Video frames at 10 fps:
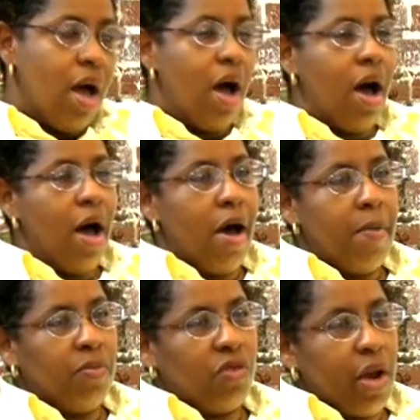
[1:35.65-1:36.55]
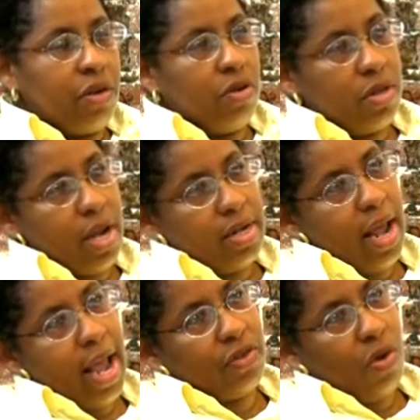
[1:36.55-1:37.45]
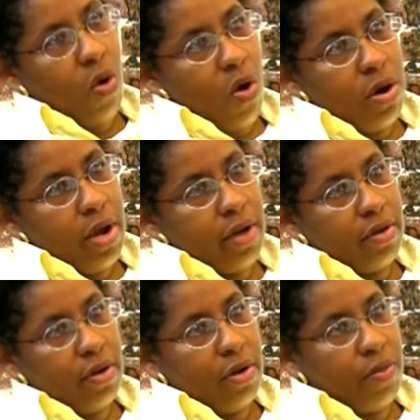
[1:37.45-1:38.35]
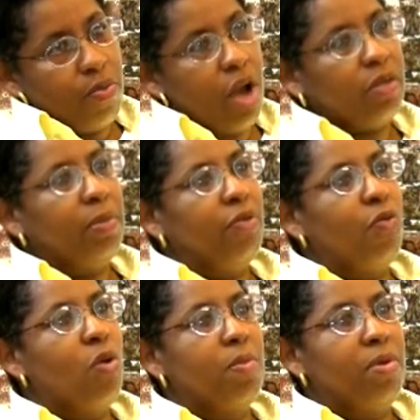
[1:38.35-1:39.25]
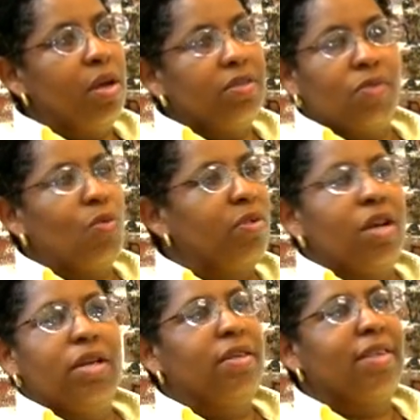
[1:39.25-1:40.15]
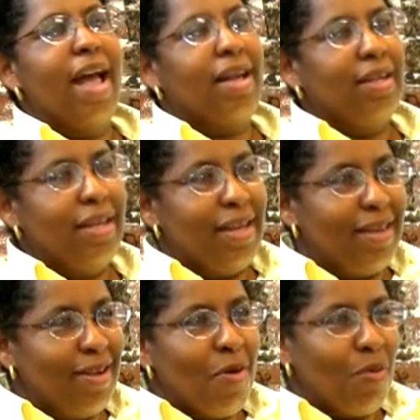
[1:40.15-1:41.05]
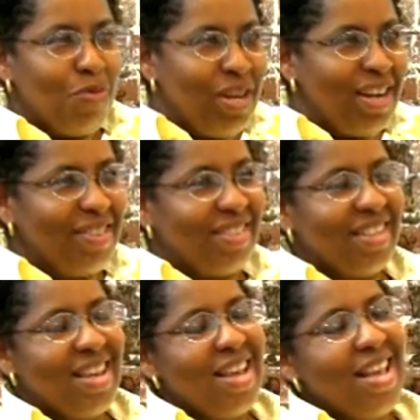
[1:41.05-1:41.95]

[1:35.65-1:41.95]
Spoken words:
So I took that task on at approximately 40 plus. I won't tell you exactly the number of years.